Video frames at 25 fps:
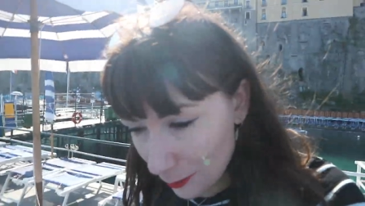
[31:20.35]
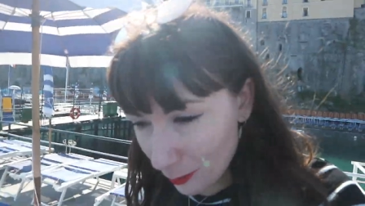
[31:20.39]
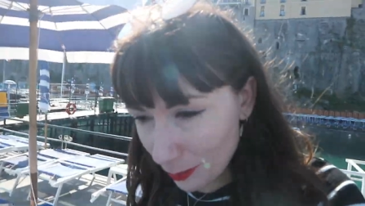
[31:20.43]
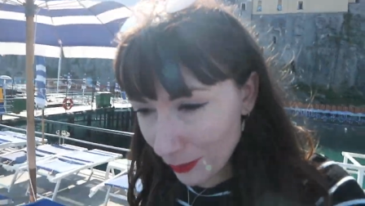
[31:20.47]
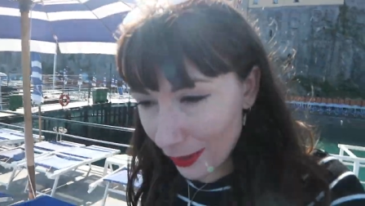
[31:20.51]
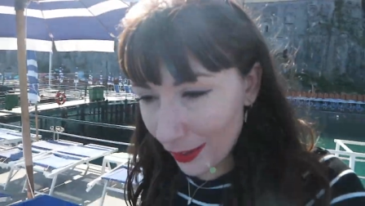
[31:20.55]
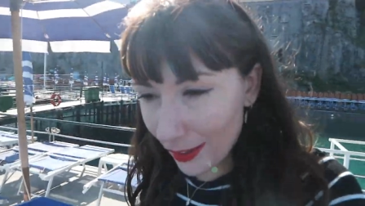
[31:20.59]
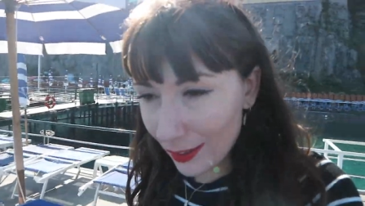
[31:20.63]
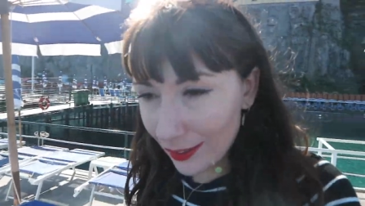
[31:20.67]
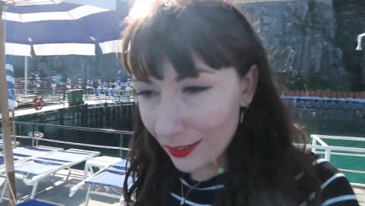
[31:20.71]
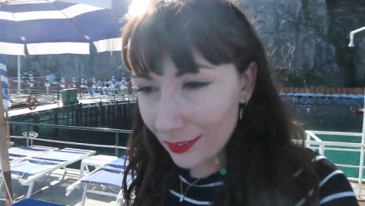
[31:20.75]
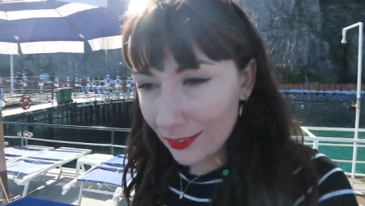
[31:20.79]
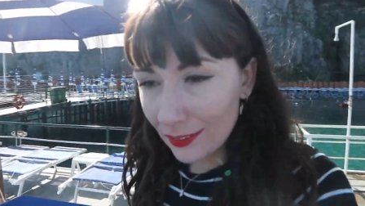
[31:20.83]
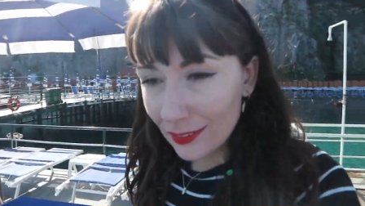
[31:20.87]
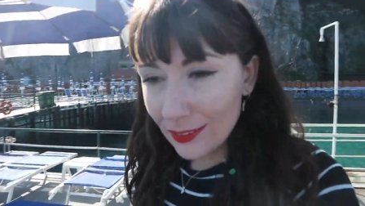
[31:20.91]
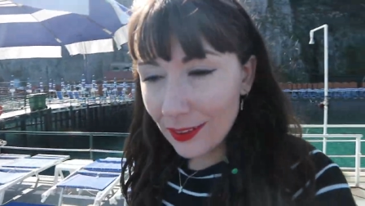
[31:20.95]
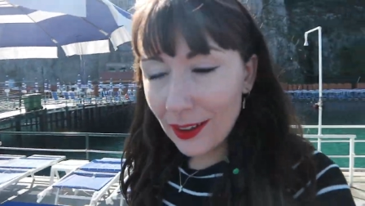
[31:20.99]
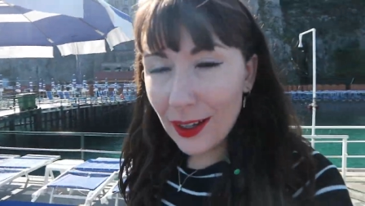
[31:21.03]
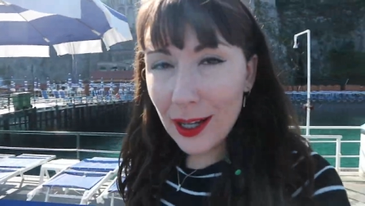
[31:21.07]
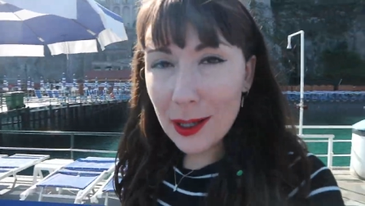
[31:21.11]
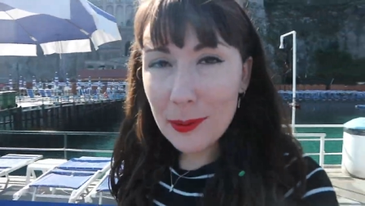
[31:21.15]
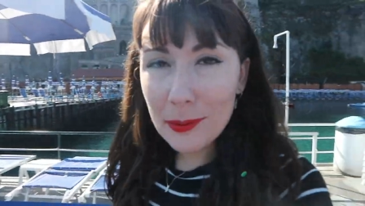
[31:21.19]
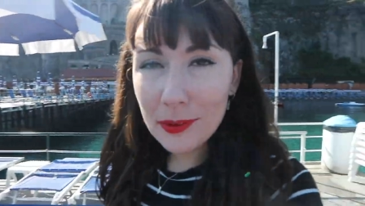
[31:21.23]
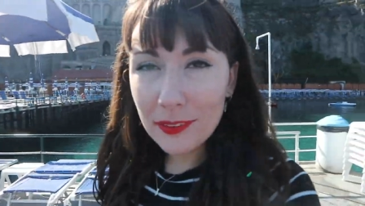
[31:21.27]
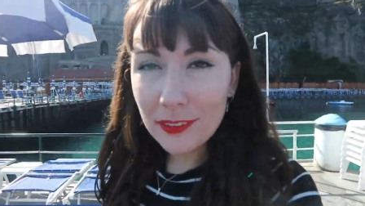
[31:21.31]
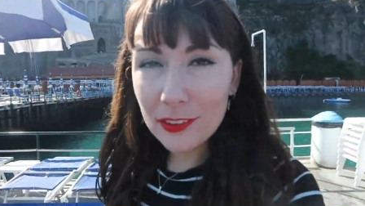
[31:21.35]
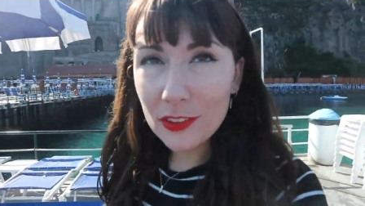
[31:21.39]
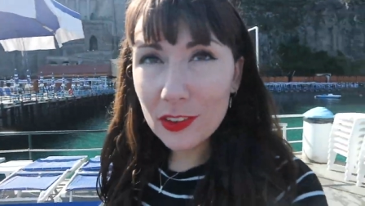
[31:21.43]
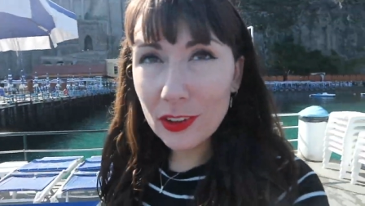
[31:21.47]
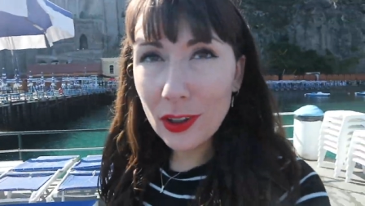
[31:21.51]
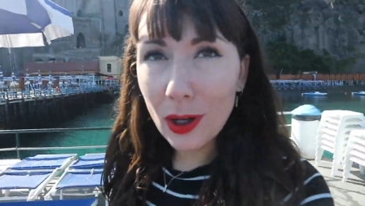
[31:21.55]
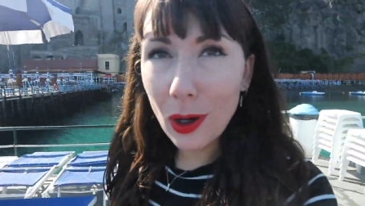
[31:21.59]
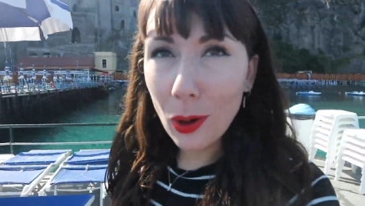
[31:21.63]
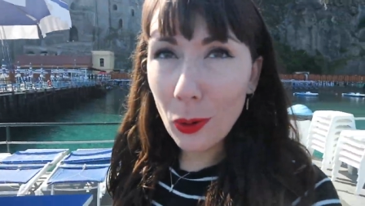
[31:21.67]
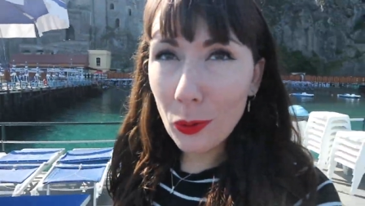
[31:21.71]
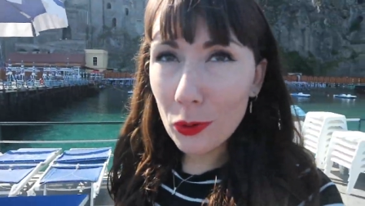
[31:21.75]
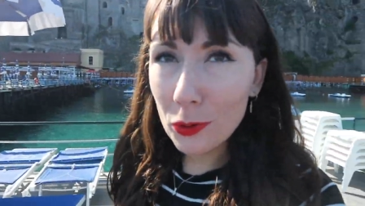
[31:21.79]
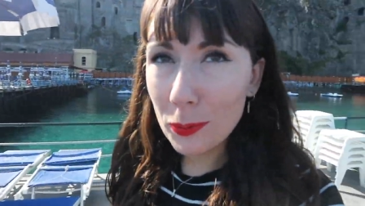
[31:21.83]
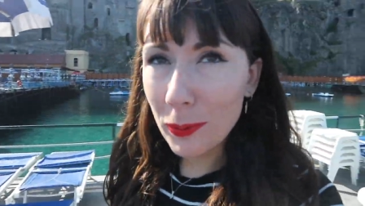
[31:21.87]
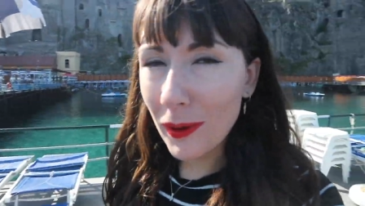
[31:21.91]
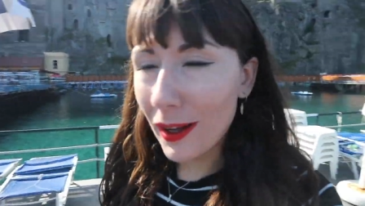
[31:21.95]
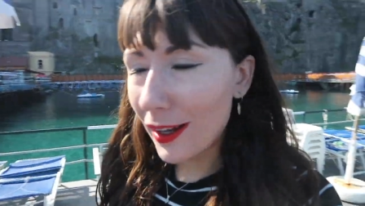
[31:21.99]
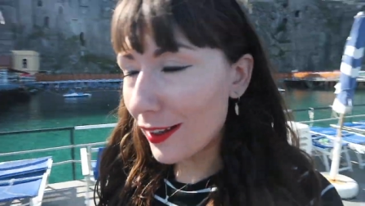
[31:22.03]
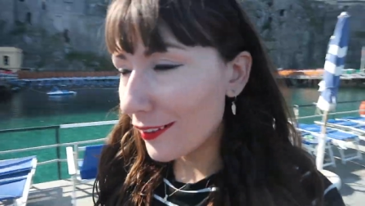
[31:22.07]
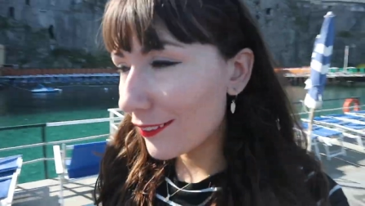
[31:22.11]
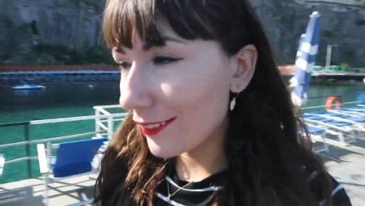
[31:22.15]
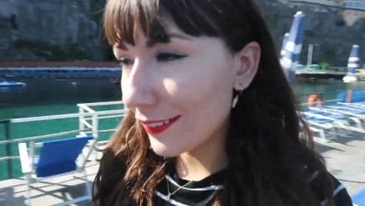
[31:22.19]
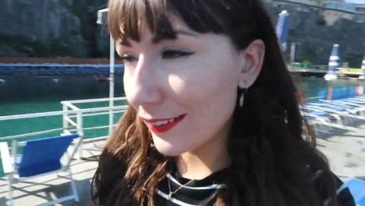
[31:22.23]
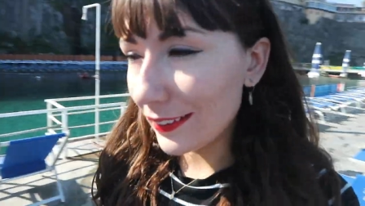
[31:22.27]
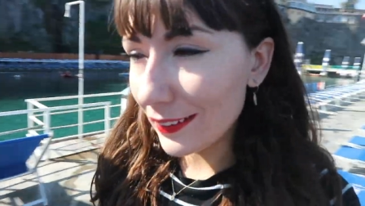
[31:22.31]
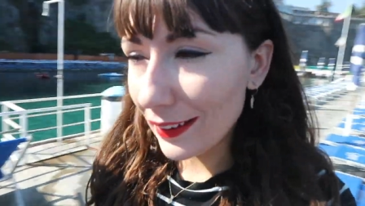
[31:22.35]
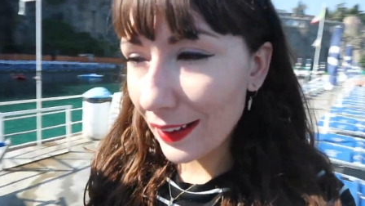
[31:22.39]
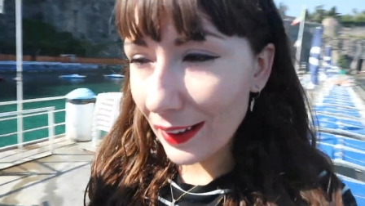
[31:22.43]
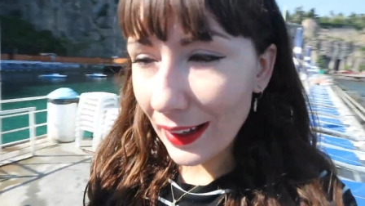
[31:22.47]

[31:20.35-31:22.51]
but I'm such a cold person,